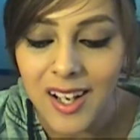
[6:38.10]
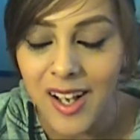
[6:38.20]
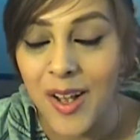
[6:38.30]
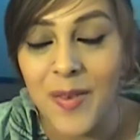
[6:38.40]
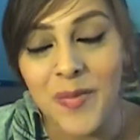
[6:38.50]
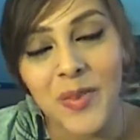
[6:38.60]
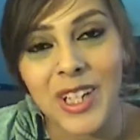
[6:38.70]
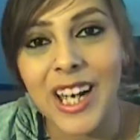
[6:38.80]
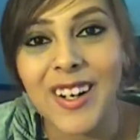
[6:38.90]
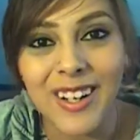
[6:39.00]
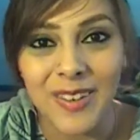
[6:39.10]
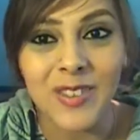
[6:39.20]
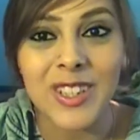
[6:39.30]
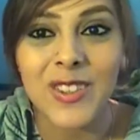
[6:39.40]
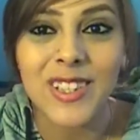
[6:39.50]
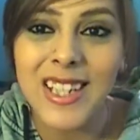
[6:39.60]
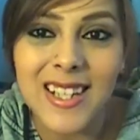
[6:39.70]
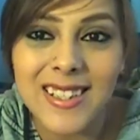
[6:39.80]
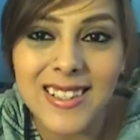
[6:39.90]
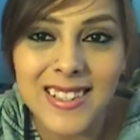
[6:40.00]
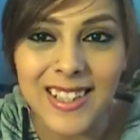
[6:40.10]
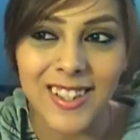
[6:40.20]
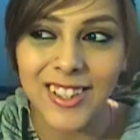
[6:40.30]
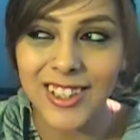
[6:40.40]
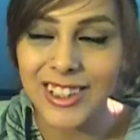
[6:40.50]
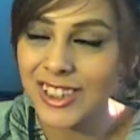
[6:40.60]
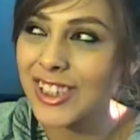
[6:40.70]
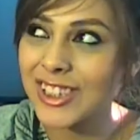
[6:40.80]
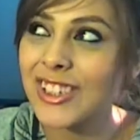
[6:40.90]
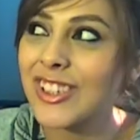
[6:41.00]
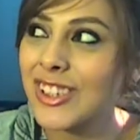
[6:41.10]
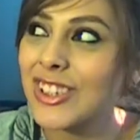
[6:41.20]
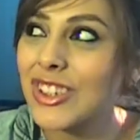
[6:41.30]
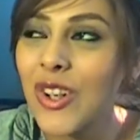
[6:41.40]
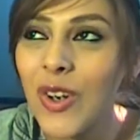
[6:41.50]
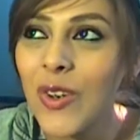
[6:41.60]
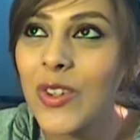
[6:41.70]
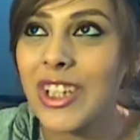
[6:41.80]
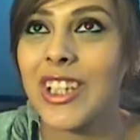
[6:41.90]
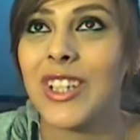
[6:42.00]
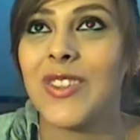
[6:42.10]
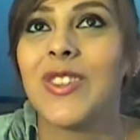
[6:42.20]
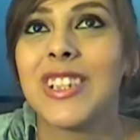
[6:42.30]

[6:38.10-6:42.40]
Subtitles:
But yeah, I was so excited to see her, and she just looks so cute.